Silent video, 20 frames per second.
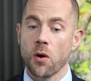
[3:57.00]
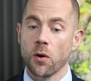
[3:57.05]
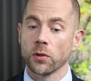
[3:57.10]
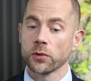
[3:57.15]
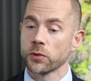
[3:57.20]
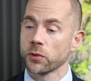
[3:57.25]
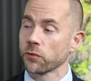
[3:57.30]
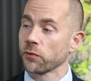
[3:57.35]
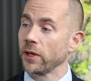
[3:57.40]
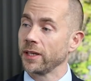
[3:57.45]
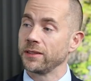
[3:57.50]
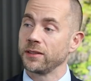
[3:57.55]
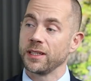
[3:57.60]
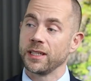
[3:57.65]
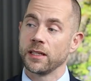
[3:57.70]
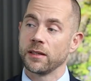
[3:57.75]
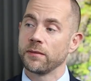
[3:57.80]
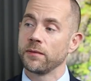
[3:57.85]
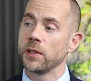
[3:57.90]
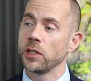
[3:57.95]
also writes
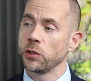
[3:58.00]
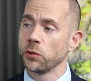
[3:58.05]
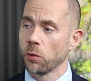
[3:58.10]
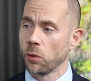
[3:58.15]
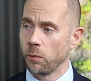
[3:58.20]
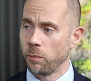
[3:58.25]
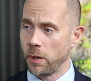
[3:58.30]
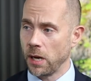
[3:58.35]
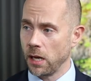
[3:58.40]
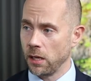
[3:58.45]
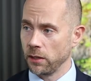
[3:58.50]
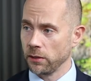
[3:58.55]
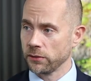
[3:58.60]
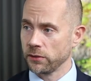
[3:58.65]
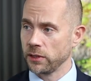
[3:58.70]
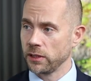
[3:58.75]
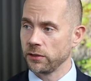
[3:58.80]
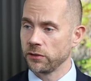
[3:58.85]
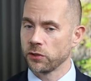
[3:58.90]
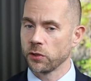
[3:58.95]
individual
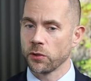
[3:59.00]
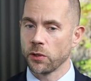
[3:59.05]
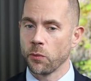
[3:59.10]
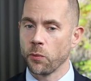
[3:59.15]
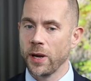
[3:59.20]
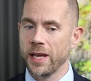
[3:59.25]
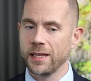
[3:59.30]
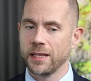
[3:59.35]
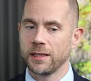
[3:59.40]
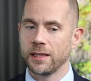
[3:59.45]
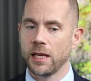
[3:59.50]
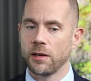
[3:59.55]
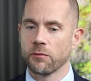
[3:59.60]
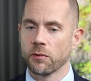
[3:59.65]
policies. So the way that they